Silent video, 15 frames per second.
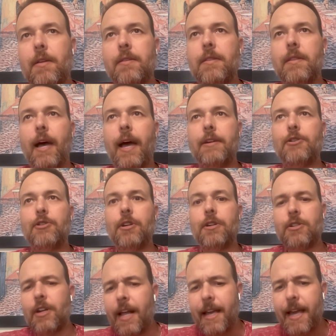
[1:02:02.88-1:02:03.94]
I
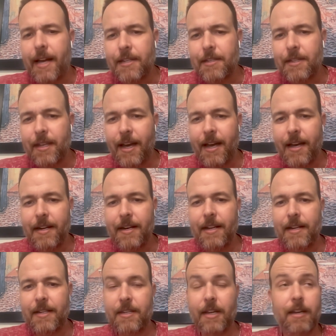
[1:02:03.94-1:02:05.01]
should should I ask that?
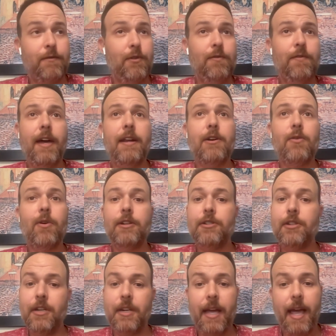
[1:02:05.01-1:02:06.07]
And it's like if you got a
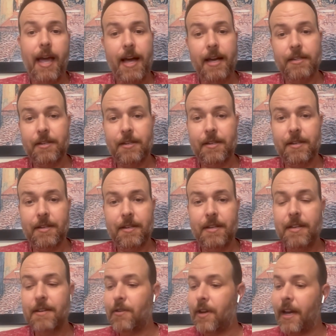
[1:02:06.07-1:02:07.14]
question, you ask.
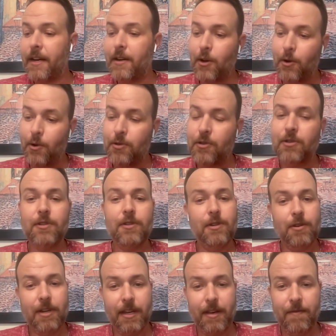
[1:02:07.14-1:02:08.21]
You got notes,
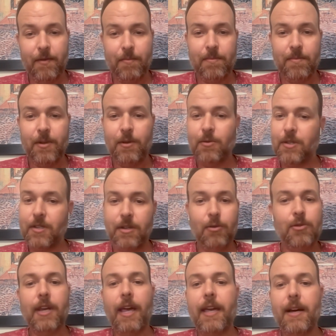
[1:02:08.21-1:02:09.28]
you give them. You you
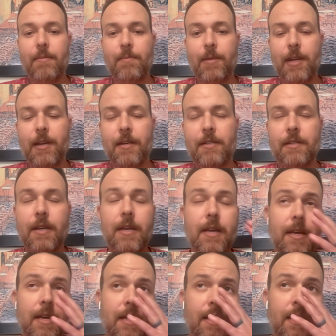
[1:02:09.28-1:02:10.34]
say them because
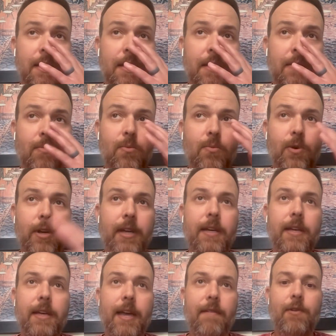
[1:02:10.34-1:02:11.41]

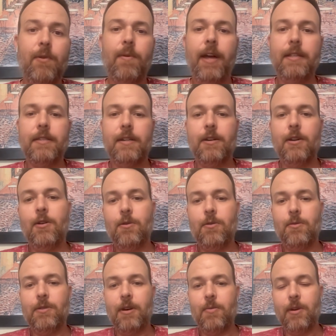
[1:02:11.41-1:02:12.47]
we have the right to
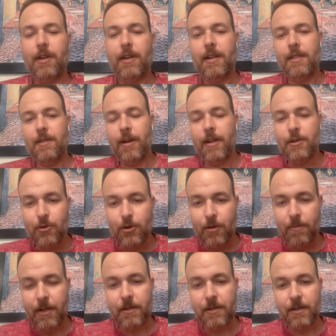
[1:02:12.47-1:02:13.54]
know that we're getting the right
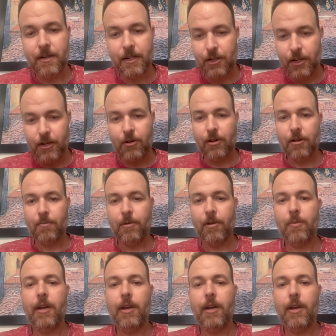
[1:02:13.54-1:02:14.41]
treatment in general, but mm-hmm.